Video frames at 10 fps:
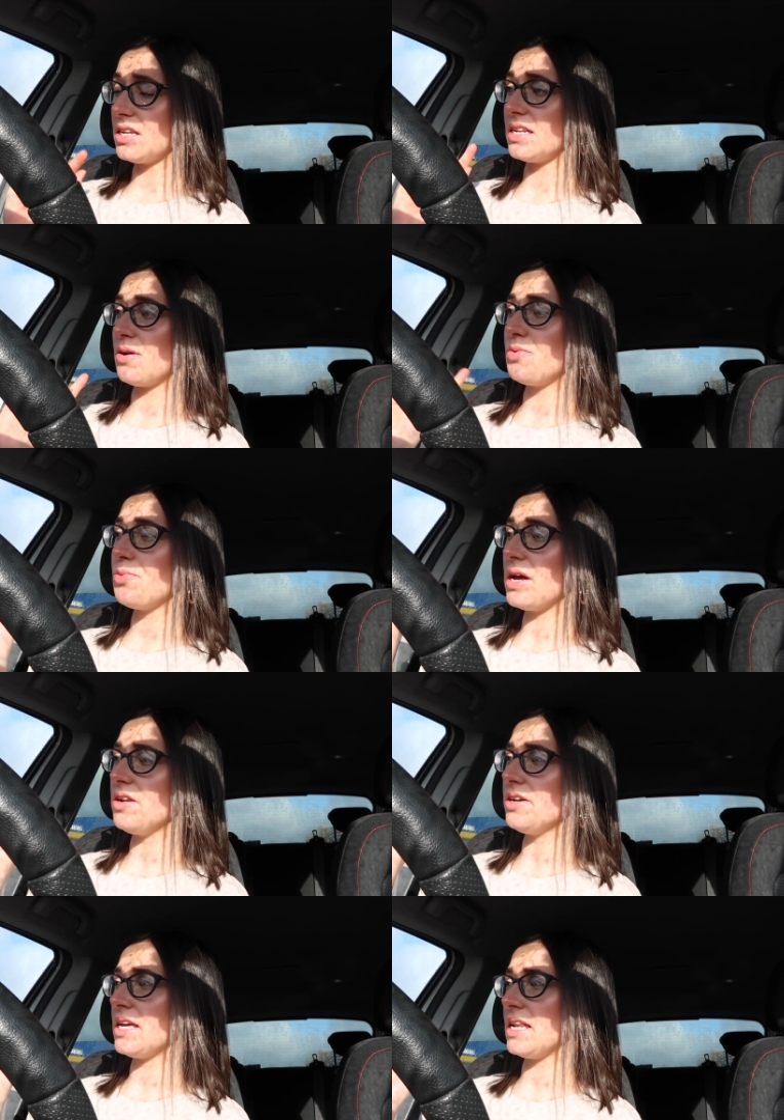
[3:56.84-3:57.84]
Now, we
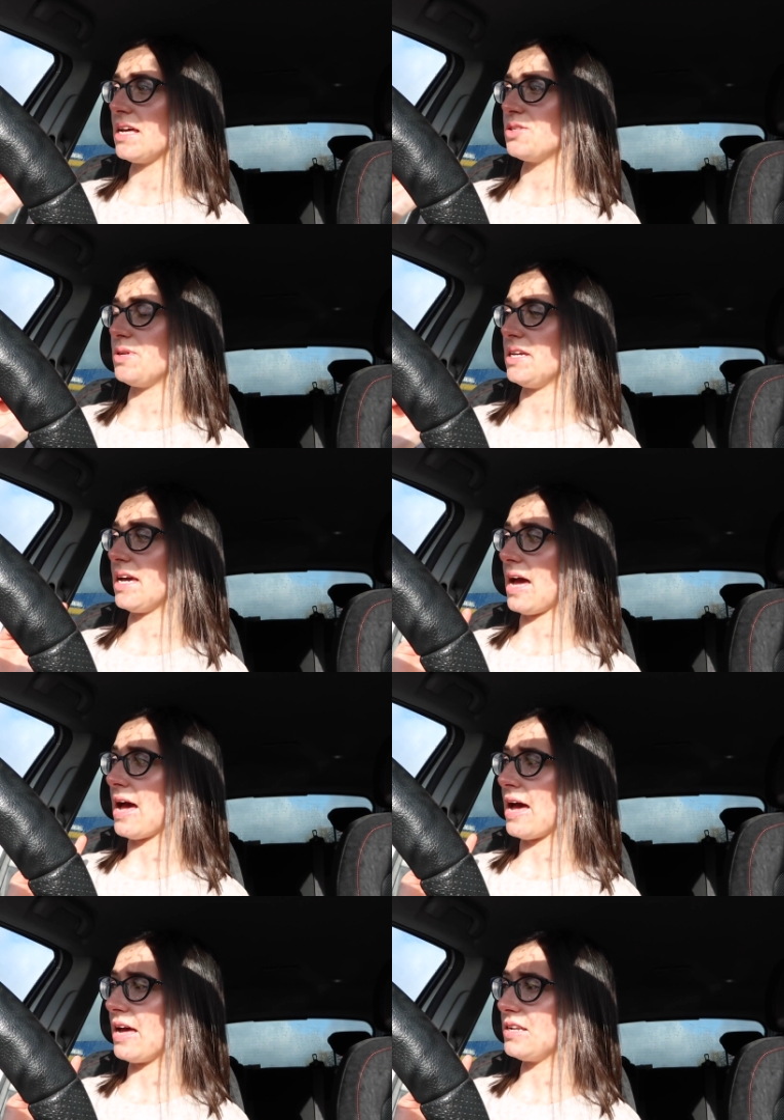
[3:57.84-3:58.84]
went looking last week
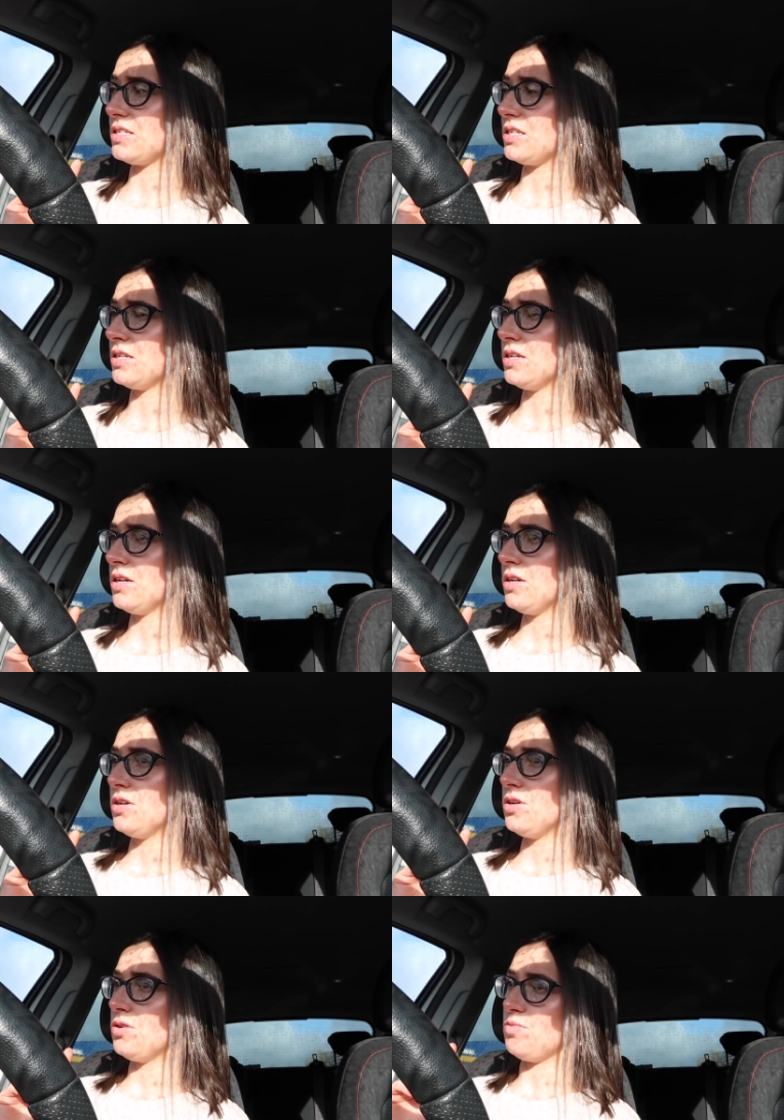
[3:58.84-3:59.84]
at
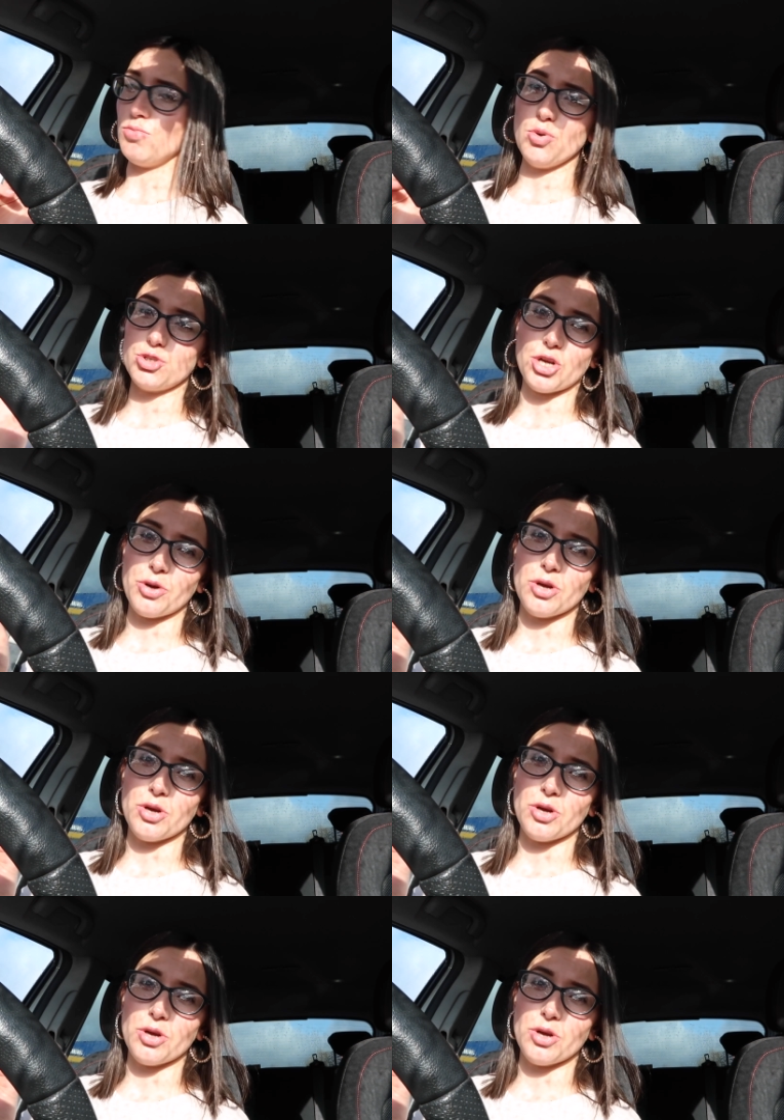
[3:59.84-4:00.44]
more show